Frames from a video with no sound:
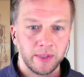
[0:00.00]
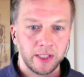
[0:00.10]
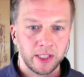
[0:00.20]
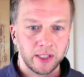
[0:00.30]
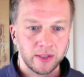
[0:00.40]
He
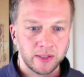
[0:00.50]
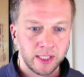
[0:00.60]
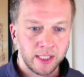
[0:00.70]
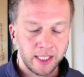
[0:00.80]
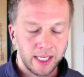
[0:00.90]
shows
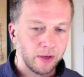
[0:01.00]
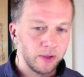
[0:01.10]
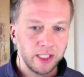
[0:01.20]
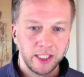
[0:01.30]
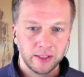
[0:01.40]
how
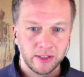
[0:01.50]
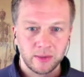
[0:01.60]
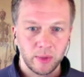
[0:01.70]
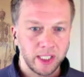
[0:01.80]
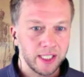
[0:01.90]
he
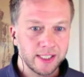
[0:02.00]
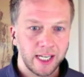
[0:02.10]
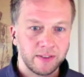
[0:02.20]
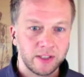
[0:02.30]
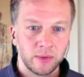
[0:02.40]
needles, what he does
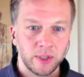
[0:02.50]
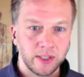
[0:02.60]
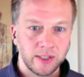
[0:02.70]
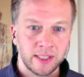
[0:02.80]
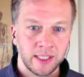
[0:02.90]

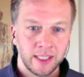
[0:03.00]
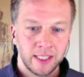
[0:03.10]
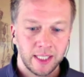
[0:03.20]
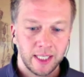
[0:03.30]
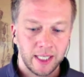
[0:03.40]
afterwards,
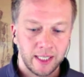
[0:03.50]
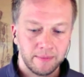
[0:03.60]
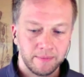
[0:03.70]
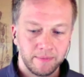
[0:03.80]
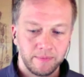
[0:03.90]
for,